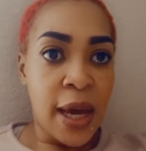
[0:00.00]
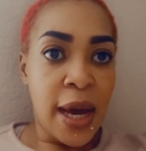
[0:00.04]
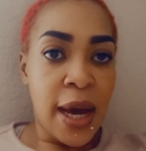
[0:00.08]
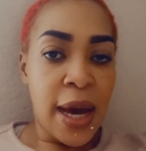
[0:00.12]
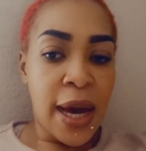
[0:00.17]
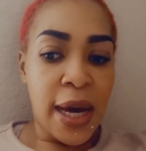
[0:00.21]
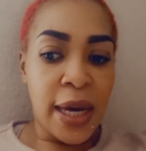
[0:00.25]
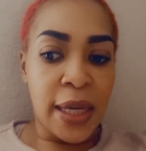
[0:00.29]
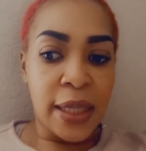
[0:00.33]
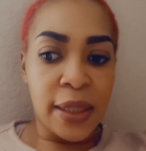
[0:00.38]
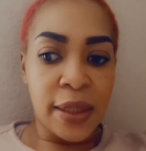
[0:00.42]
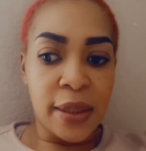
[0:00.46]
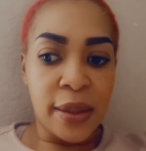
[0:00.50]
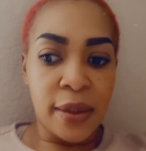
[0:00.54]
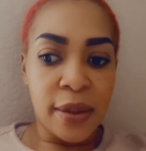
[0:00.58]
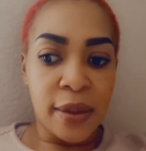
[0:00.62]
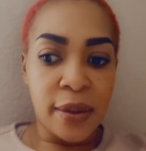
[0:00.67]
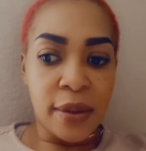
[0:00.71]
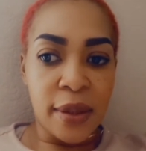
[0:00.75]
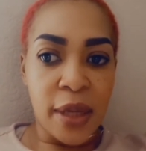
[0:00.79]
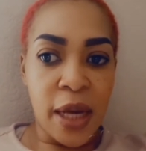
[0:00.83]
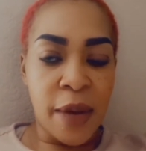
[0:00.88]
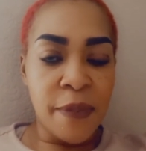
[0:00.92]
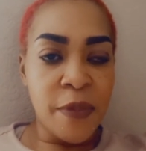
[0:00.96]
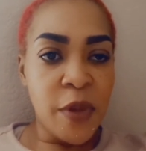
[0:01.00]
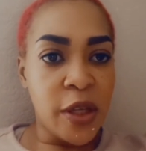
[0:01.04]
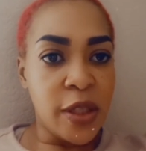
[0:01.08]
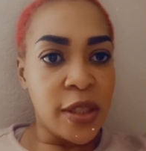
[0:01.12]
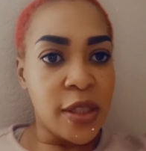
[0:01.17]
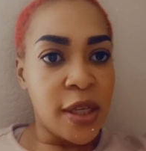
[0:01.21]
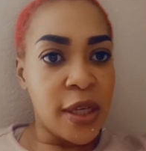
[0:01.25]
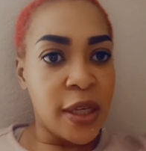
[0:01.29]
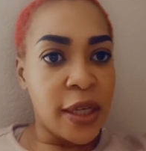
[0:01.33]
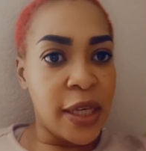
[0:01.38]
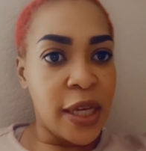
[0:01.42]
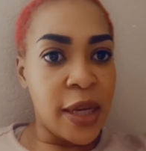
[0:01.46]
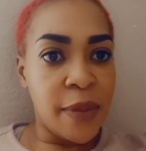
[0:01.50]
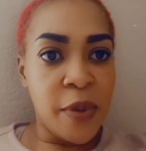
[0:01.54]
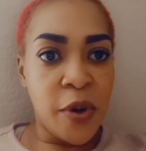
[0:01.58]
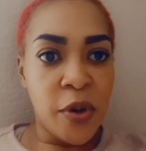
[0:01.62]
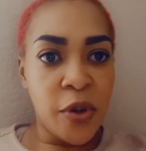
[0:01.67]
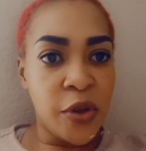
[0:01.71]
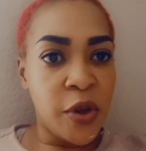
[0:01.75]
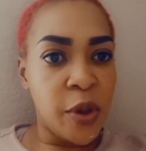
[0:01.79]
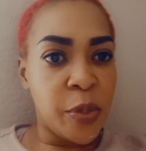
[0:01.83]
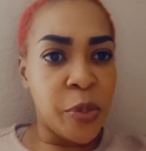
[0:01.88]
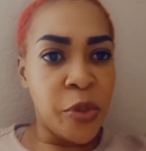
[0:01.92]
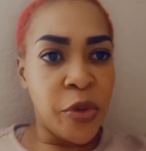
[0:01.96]
And I'm not talking
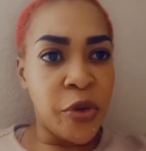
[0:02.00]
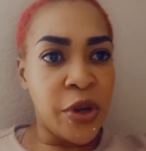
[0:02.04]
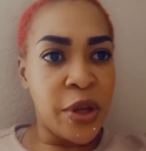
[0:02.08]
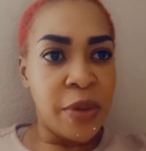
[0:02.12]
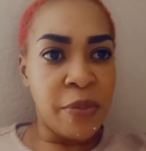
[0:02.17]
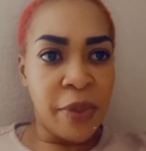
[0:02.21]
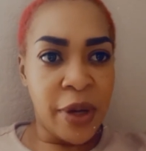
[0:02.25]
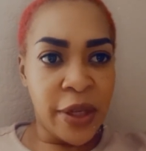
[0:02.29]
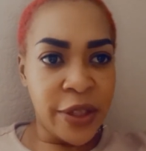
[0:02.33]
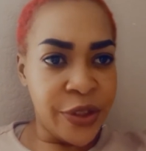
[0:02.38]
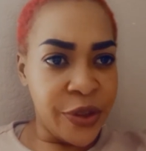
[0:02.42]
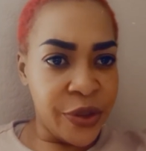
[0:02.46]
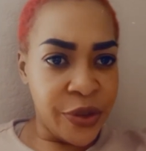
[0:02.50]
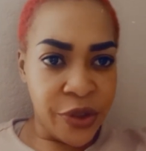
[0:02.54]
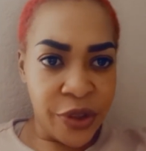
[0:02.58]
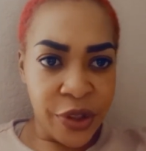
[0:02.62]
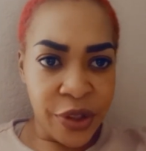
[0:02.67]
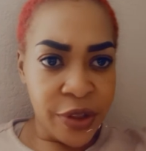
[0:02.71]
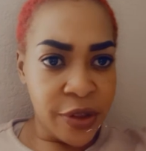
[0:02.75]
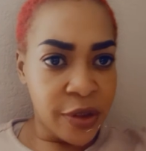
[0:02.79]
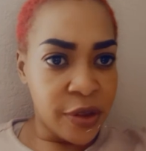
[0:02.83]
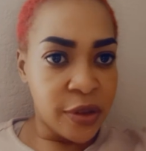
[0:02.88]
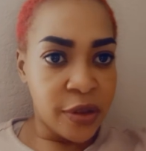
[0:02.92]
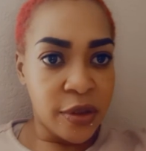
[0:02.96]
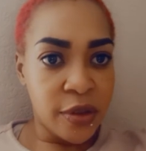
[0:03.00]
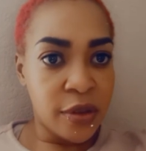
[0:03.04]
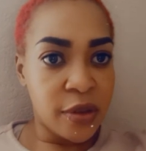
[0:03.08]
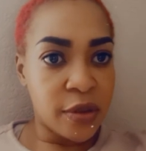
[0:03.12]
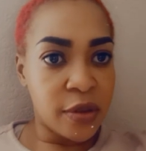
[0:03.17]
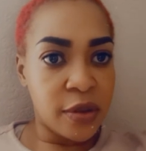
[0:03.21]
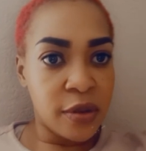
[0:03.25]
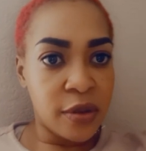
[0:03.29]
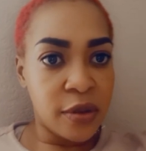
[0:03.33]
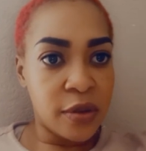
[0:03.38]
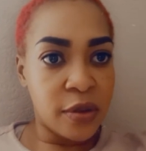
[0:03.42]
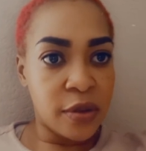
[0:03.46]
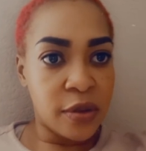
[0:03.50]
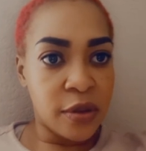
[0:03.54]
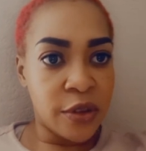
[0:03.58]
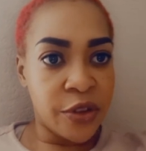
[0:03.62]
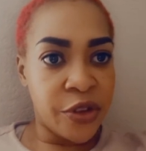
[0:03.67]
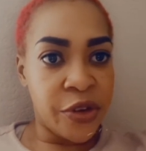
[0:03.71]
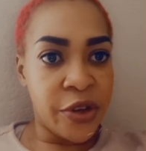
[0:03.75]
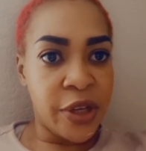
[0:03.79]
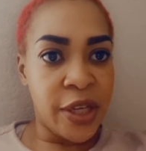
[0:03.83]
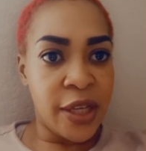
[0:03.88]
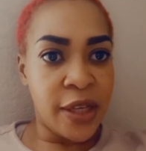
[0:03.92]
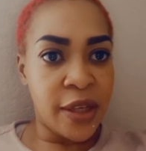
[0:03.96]
about no premature
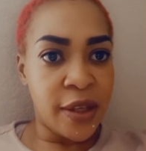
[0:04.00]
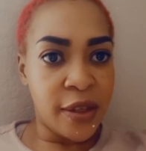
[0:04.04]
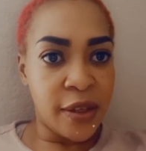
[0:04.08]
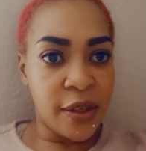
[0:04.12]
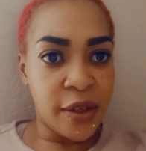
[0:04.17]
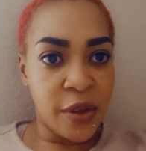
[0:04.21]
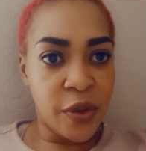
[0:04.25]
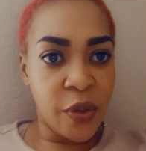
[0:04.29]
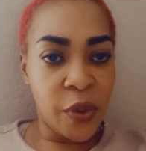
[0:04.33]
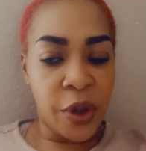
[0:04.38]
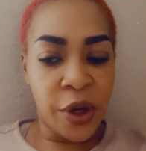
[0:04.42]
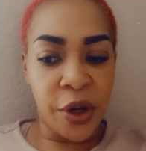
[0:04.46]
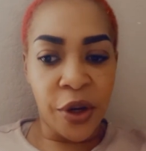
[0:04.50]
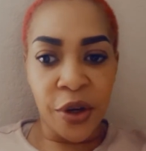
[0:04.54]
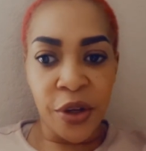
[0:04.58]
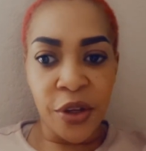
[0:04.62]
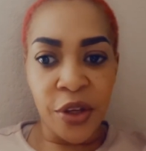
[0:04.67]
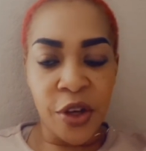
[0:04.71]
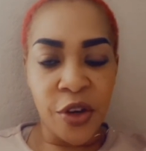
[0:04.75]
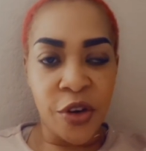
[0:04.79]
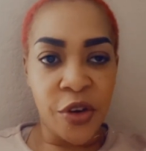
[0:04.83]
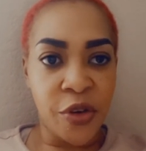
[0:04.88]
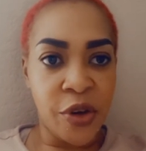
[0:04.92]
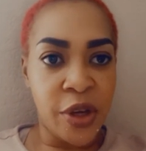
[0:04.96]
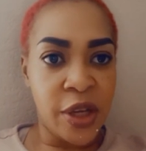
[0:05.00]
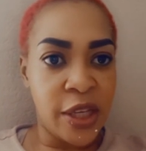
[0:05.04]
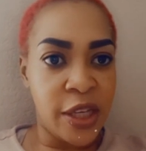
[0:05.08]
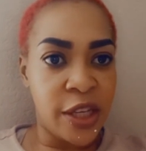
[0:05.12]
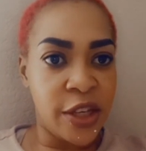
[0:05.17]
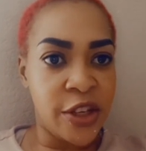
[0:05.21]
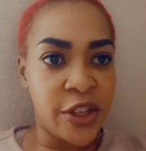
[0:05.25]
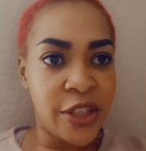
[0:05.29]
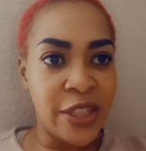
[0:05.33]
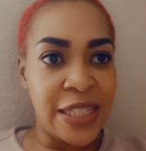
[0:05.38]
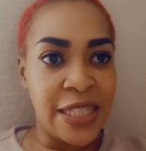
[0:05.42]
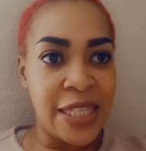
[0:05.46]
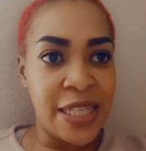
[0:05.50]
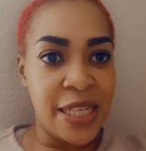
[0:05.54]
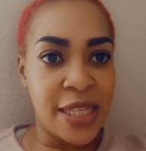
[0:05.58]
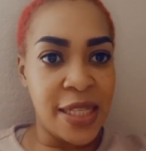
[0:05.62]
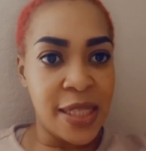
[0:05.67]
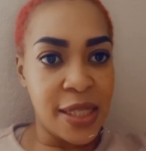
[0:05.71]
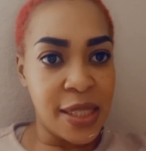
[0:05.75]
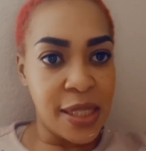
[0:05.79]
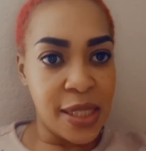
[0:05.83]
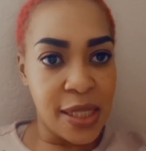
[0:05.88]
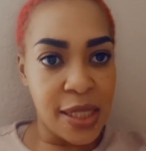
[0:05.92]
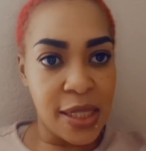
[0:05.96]
gray, where you're graying in your
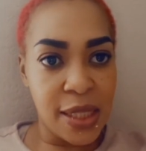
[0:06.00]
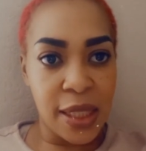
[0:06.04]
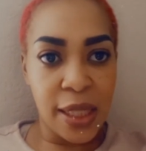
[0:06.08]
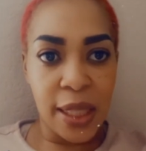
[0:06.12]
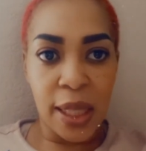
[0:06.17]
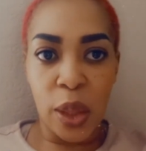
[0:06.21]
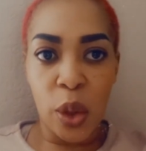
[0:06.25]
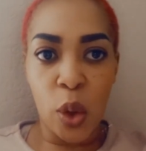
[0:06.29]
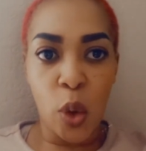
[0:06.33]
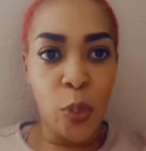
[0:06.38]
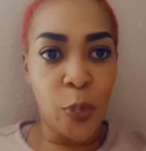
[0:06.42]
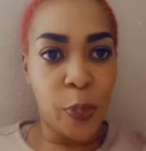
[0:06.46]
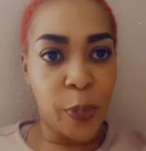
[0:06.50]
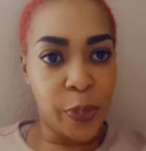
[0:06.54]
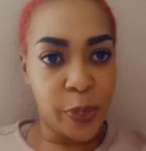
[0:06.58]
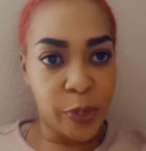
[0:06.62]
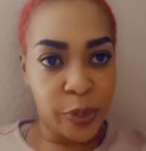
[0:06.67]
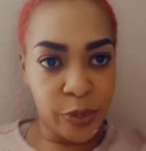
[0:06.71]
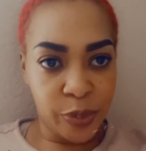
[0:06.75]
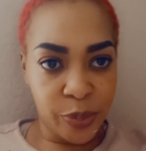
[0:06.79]
teens. Nope.